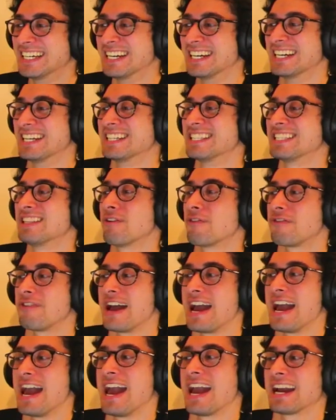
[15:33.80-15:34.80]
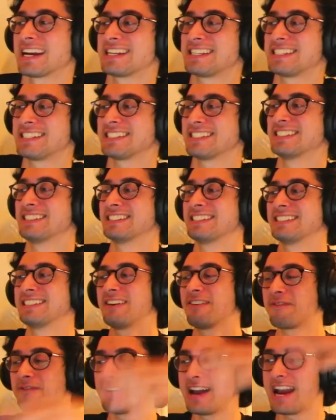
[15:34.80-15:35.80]
The fact
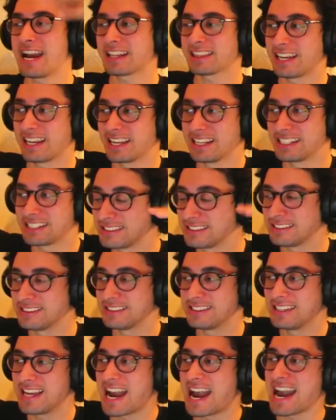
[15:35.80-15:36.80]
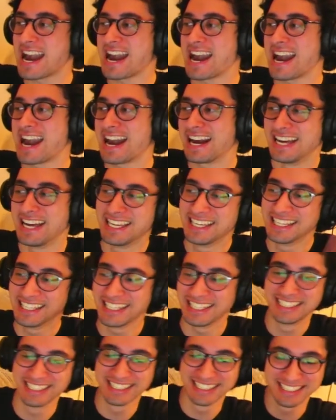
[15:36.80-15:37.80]
that it's,
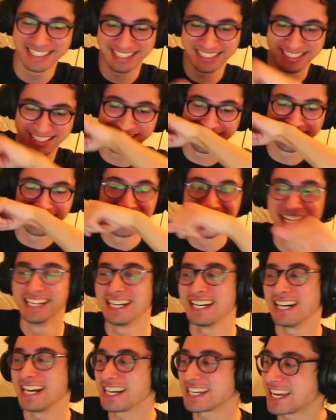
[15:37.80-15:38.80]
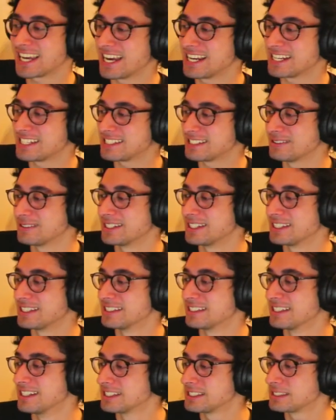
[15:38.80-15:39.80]
I can't do it.
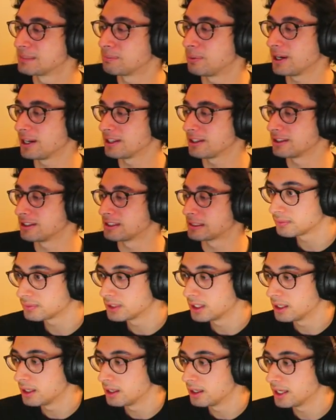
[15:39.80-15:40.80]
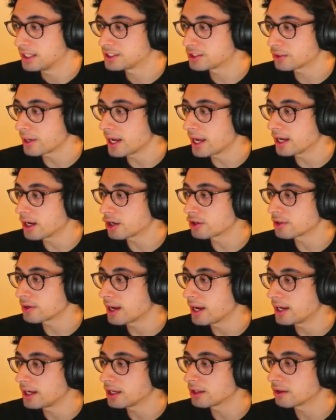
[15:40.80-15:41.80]
Spoilers. Are there
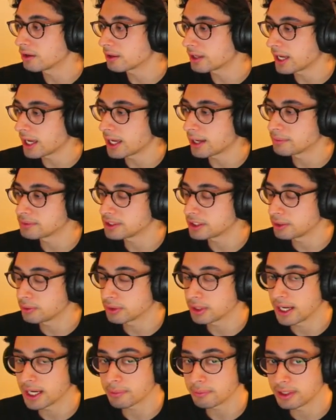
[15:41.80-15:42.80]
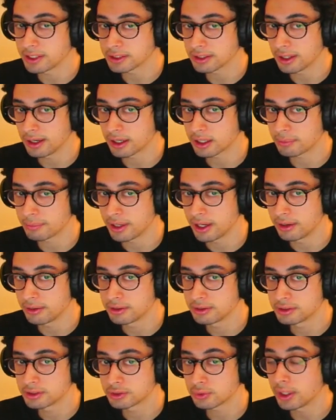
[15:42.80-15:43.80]
any other games that you would like me to talk about?
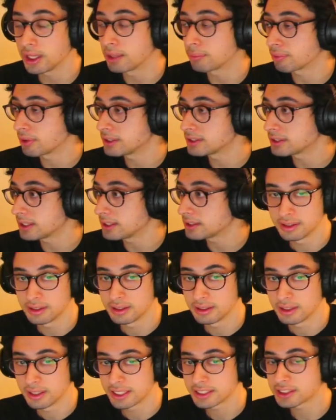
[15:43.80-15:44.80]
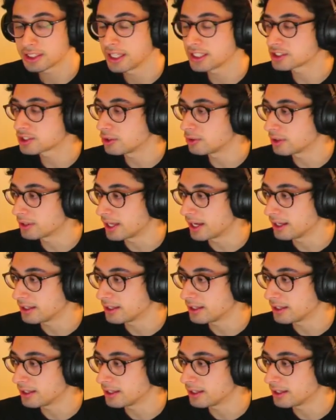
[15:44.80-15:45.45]
Twilight Princess? Let's go into that.